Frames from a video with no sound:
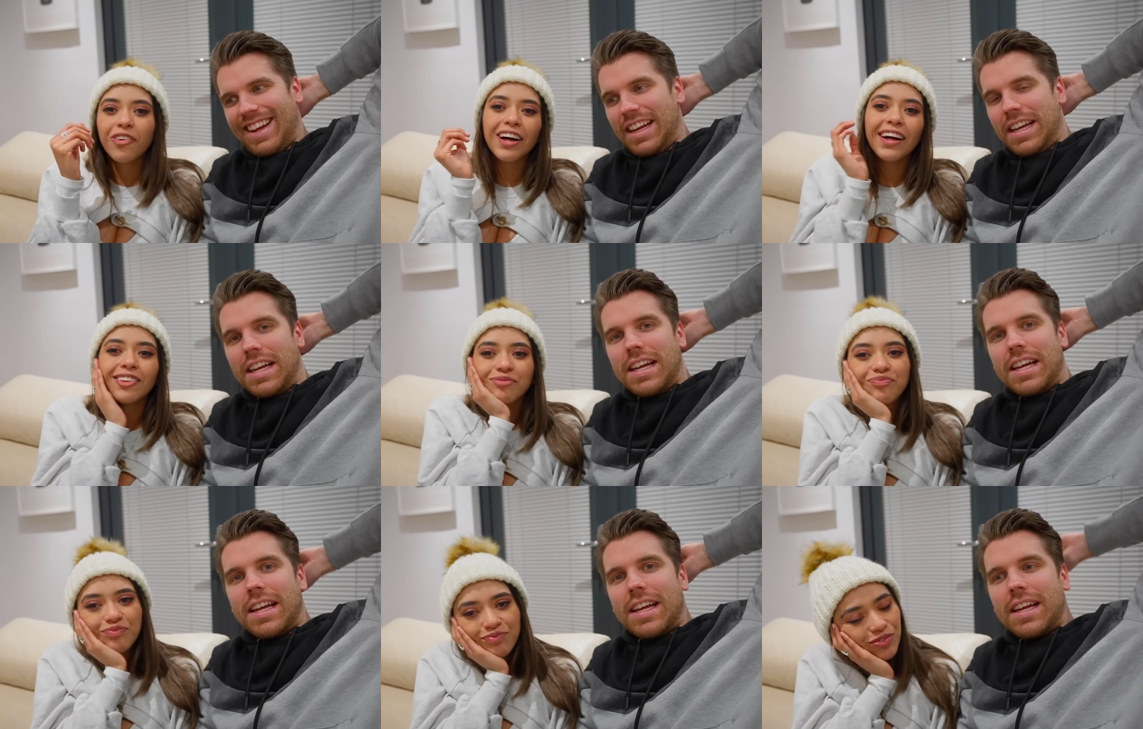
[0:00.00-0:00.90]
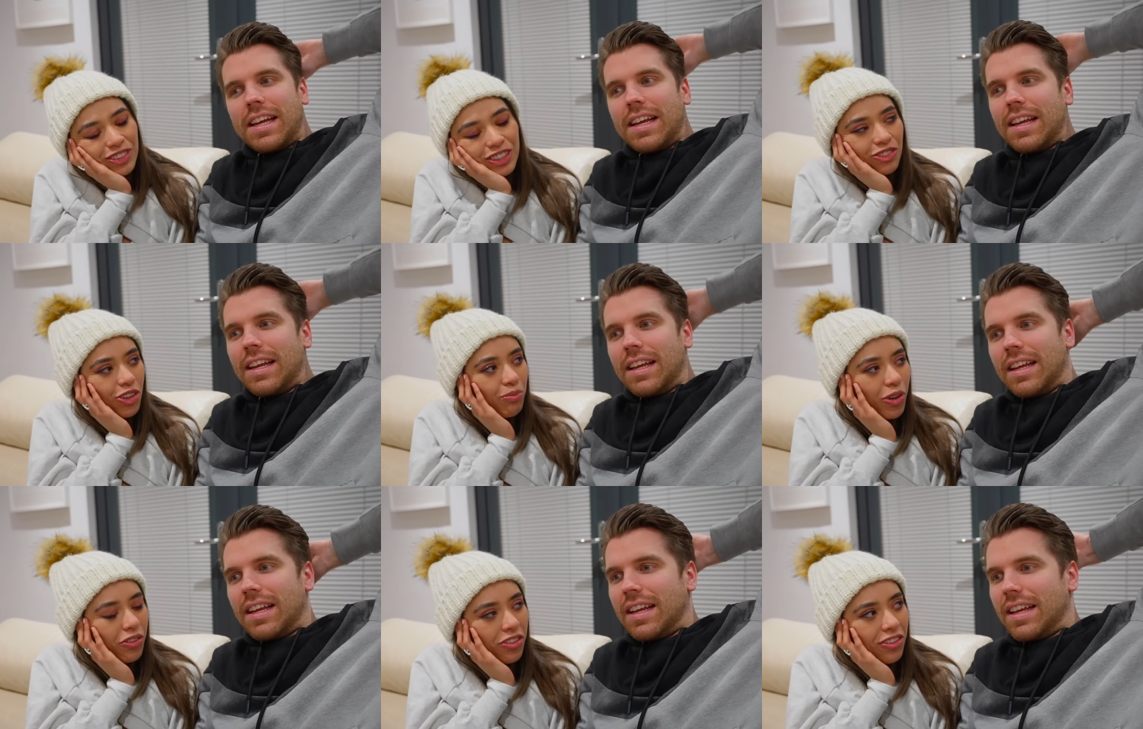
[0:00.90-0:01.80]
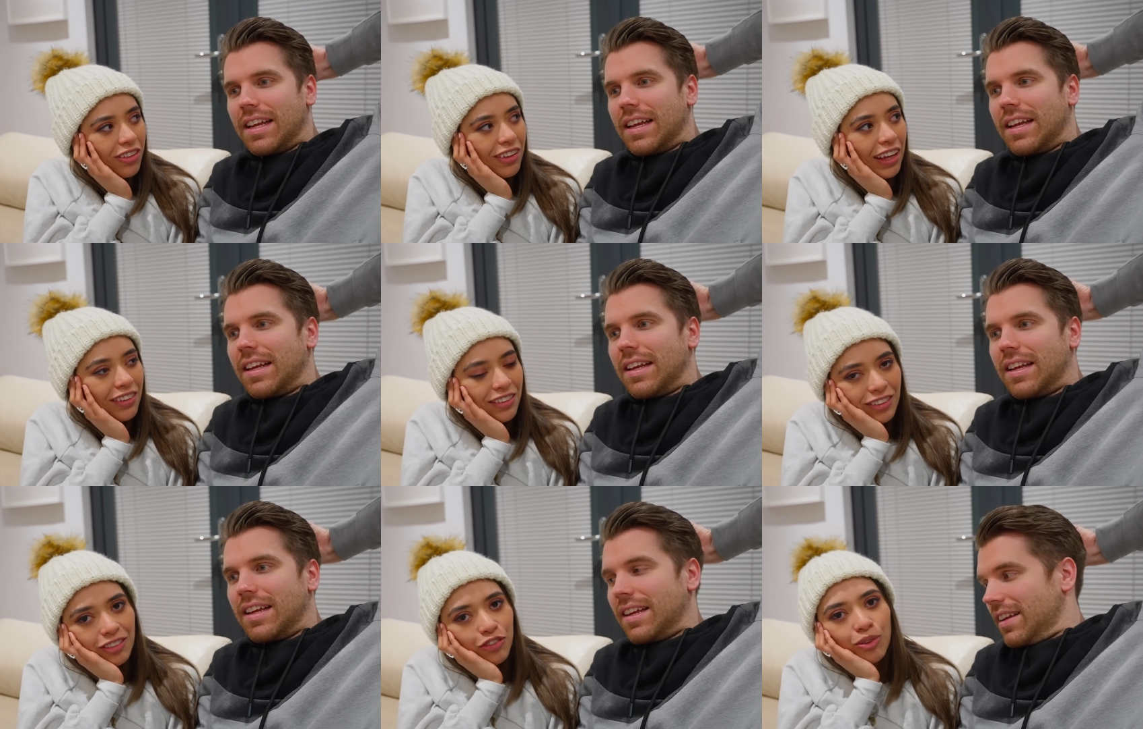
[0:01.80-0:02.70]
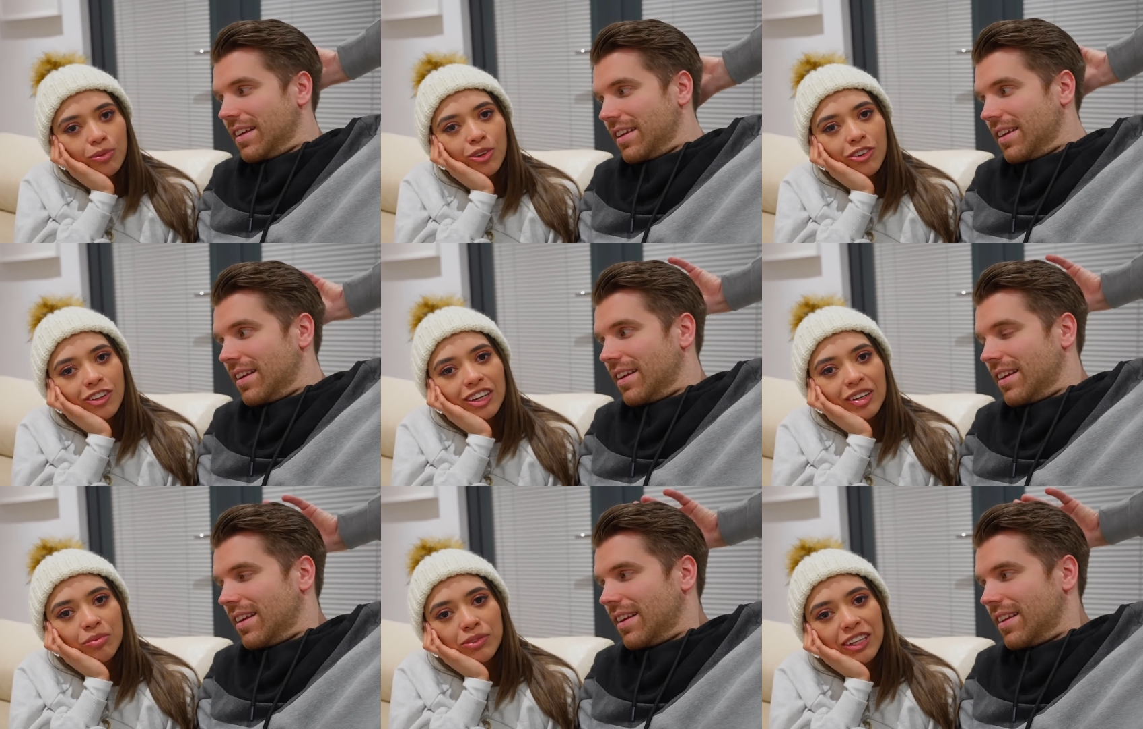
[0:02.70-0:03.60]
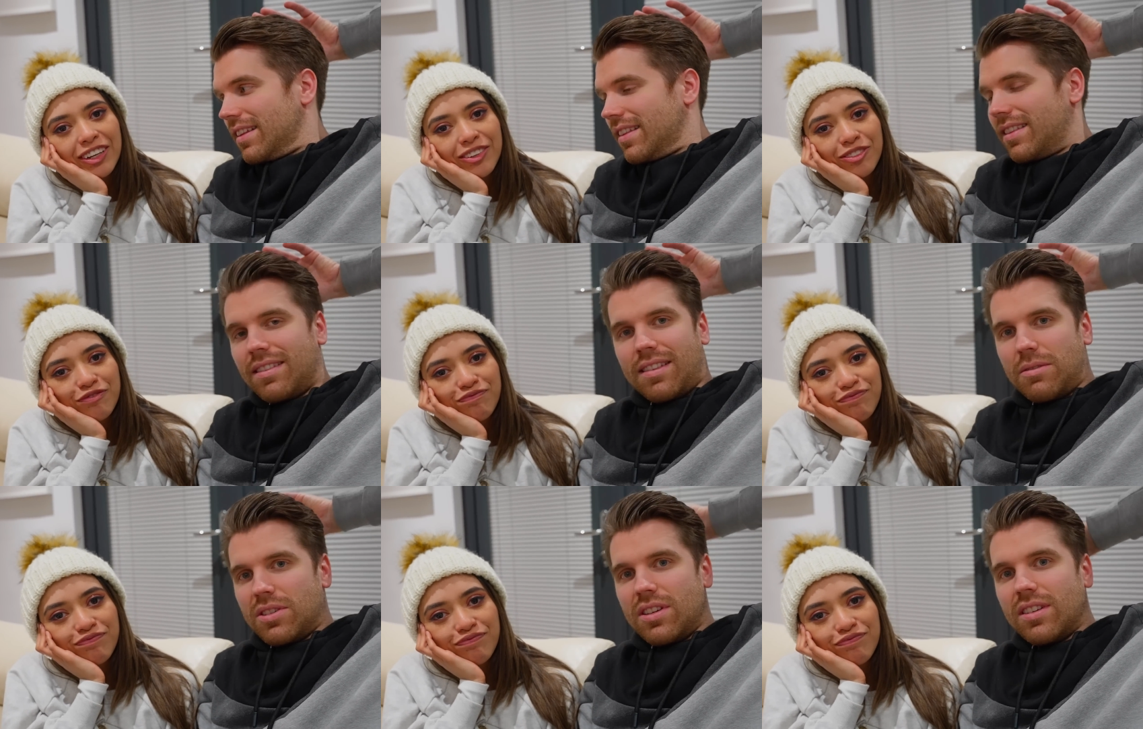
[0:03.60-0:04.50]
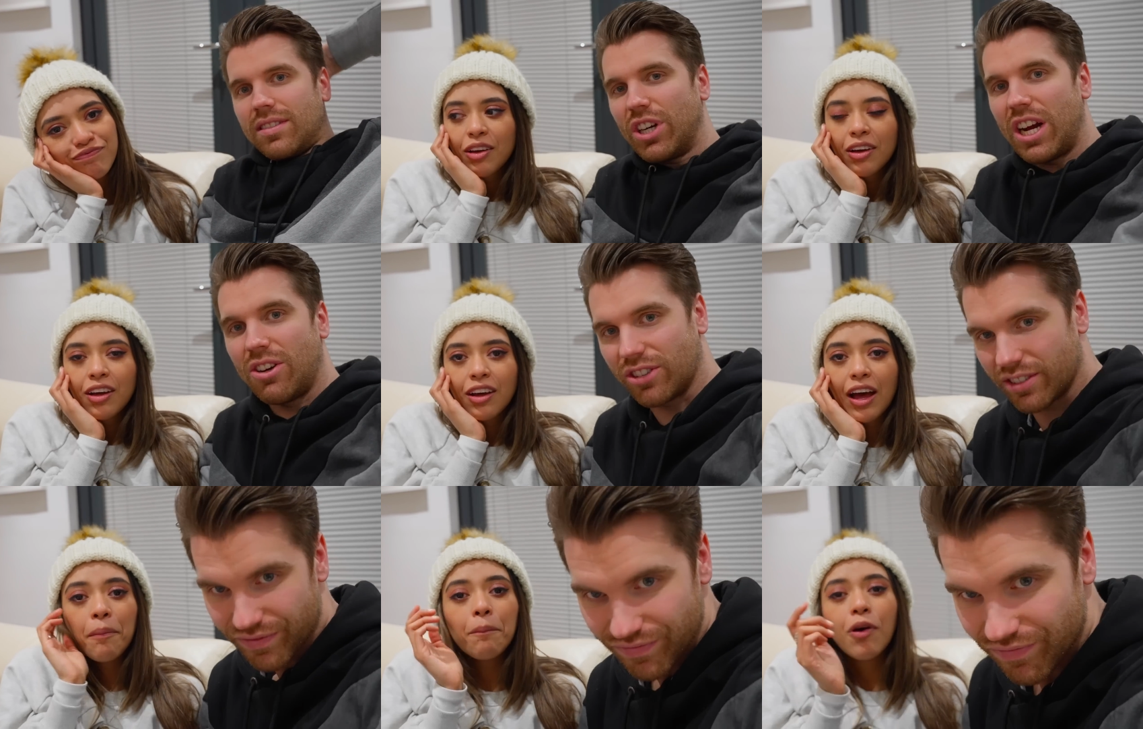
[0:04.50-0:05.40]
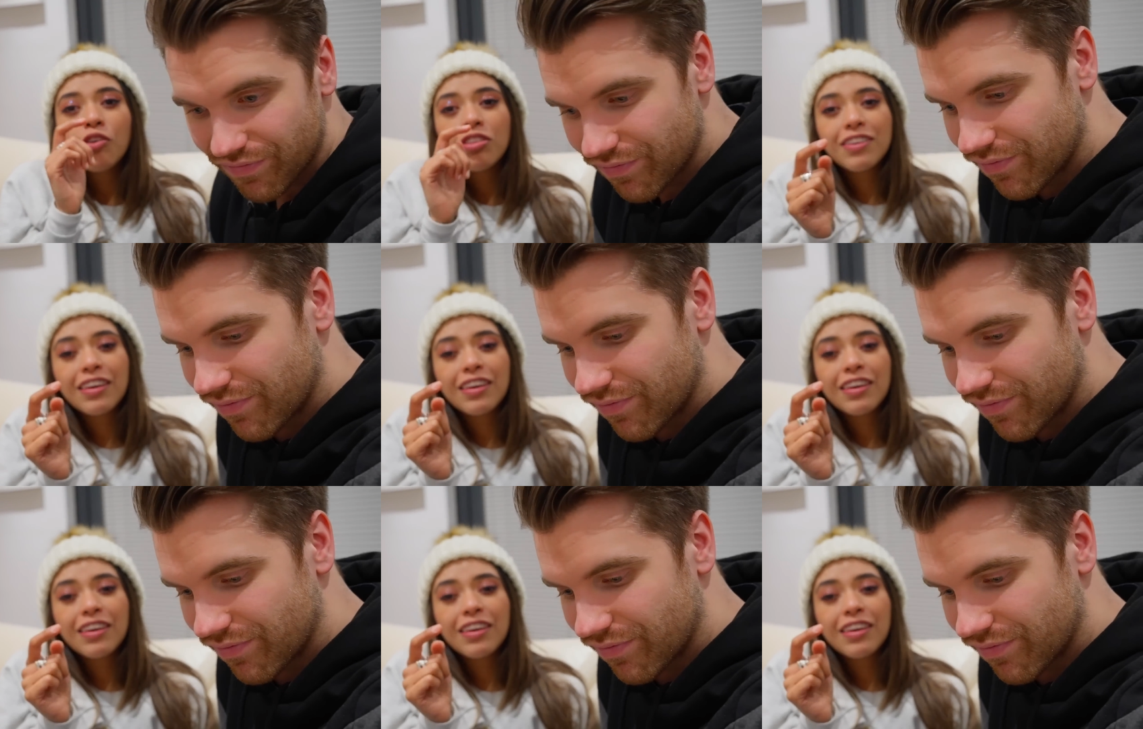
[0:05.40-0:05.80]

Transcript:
Speaker 1: well, we're both cancelled from the World Cup now.
Speaker 2: That was it. We're out.
Speaker 1: And both